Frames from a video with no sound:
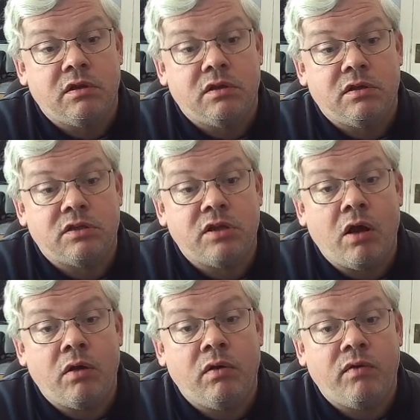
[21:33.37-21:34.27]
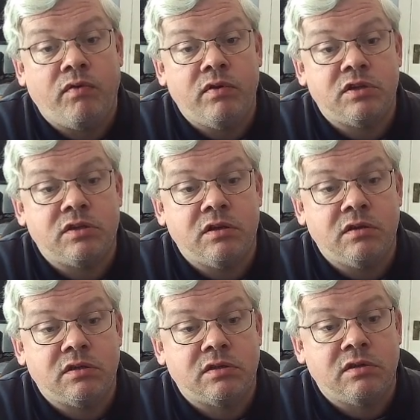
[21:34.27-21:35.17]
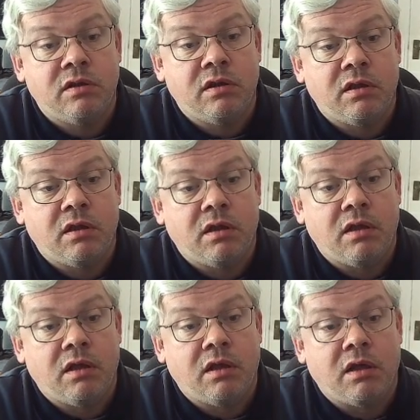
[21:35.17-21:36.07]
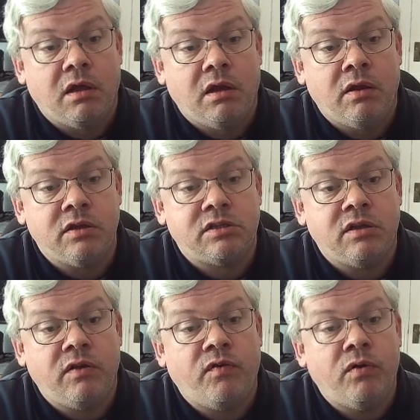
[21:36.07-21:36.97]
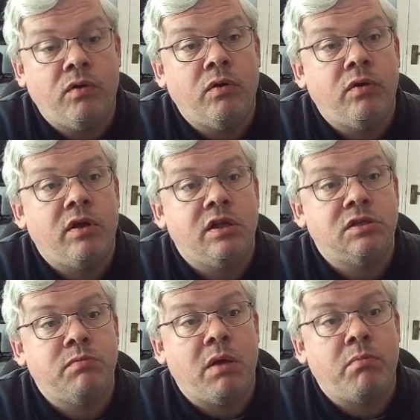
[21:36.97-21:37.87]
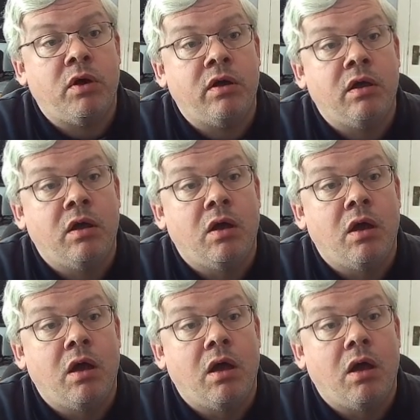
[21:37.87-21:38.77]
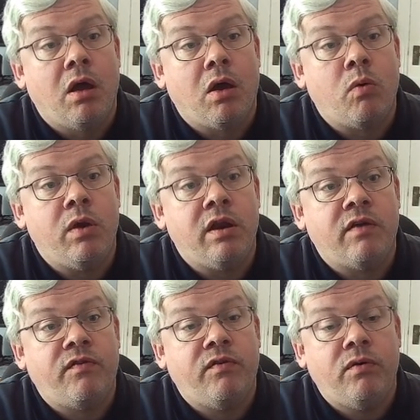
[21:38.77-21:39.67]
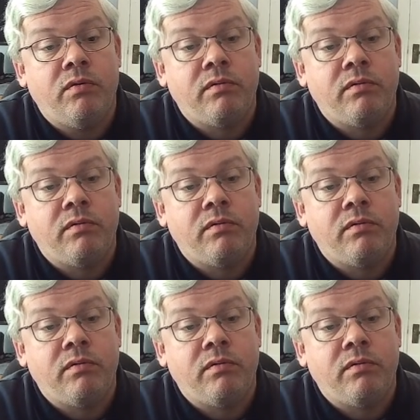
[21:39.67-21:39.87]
So, for instance, knight c4 is met by queen f4,